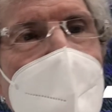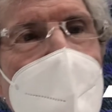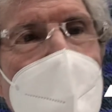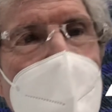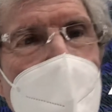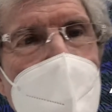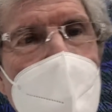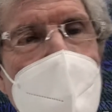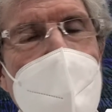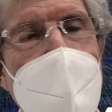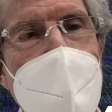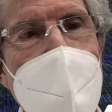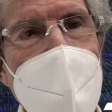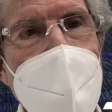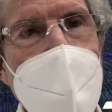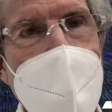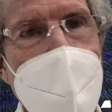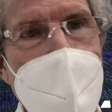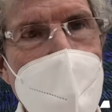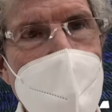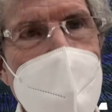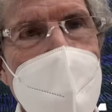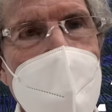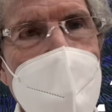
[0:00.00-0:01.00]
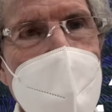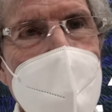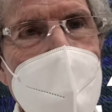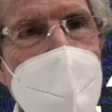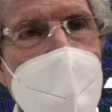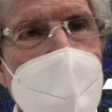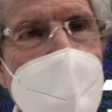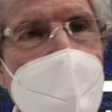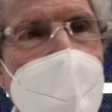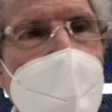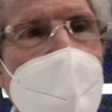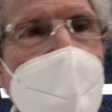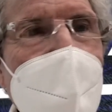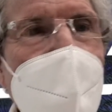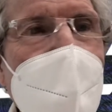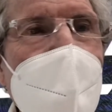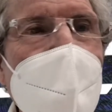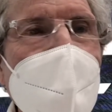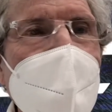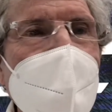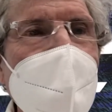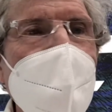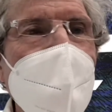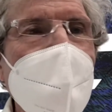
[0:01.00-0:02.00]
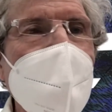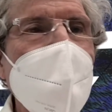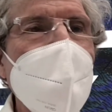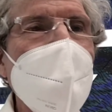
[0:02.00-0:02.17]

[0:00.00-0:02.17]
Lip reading: where I'm, you know,